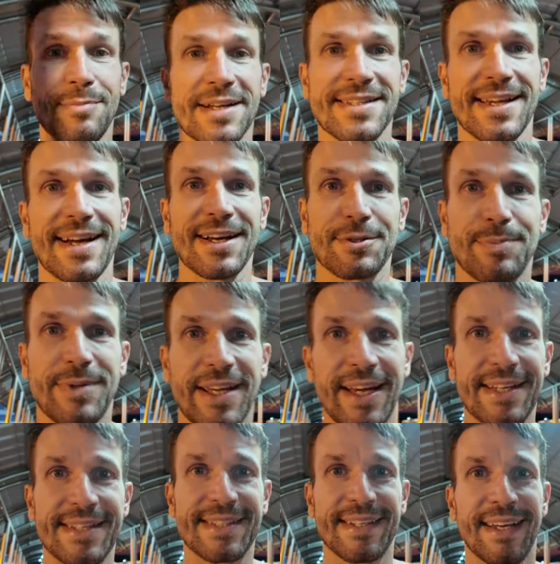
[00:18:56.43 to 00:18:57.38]
massage
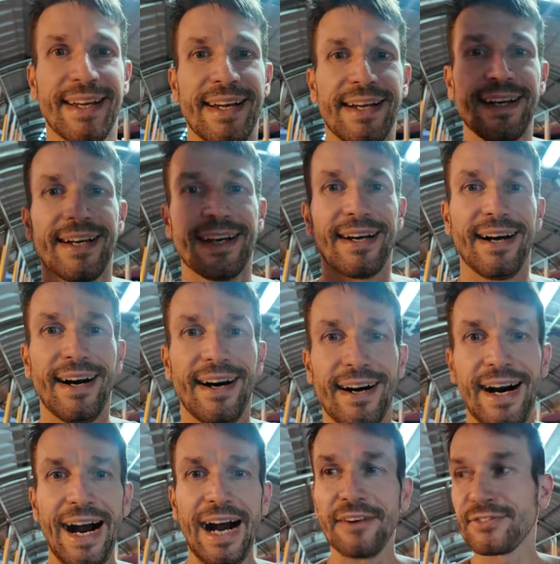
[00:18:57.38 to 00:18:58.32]
place
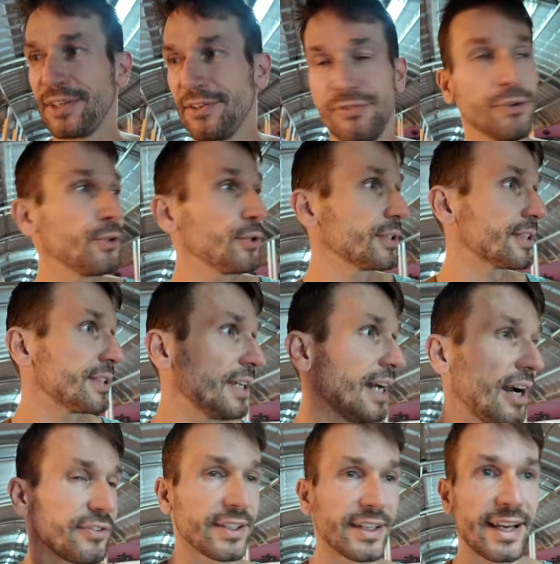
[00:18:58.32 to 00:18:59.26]
uh, after food,
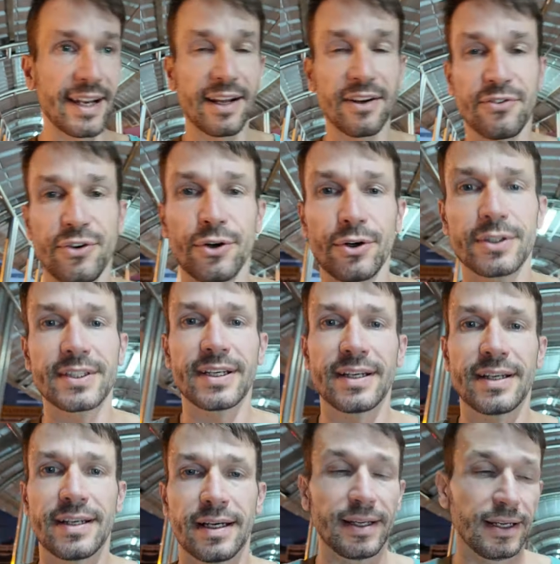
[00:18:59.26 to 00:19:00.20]
after getting food,
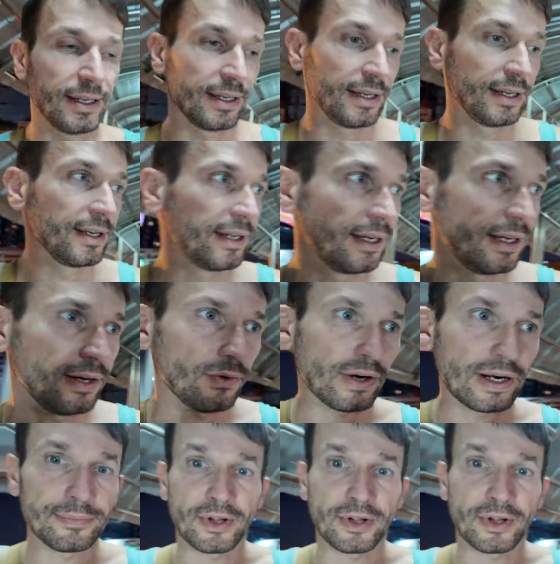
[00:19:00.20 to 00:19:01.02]
where